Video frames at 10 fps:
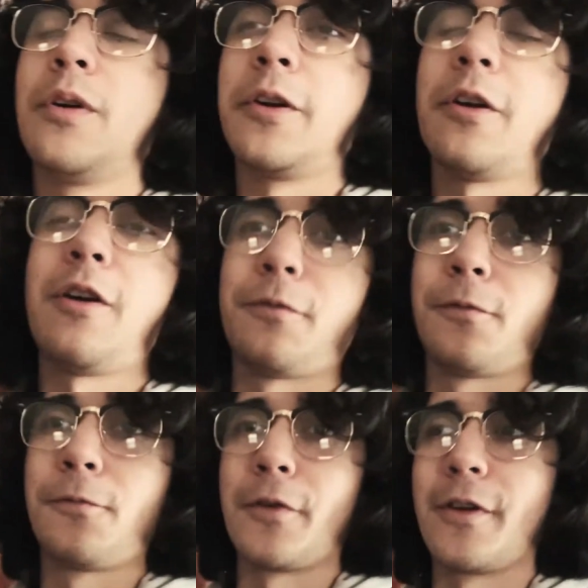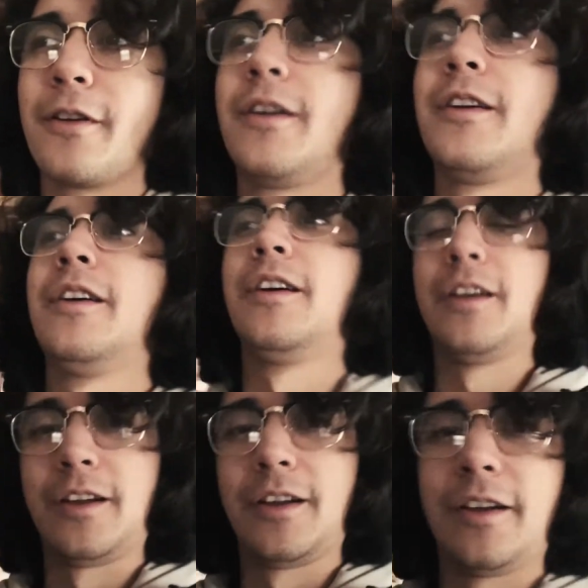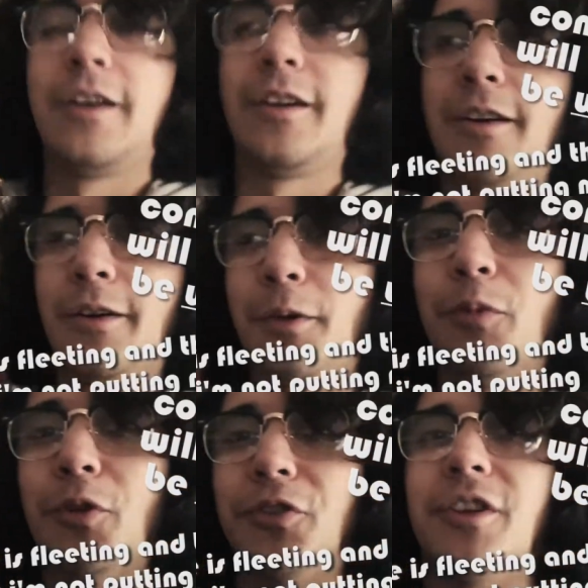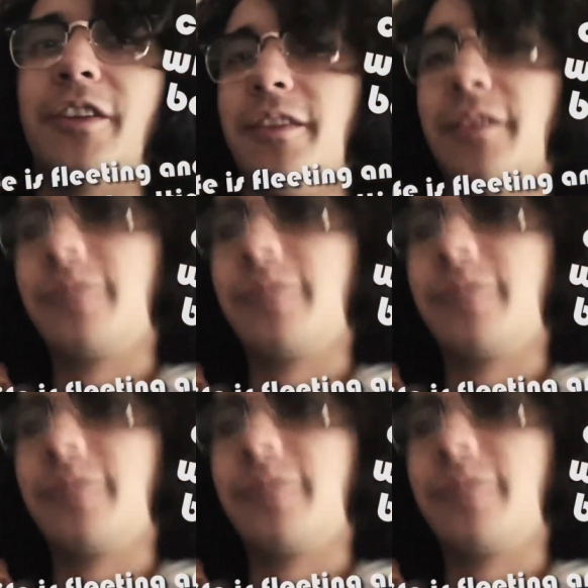put it off for other bullshit.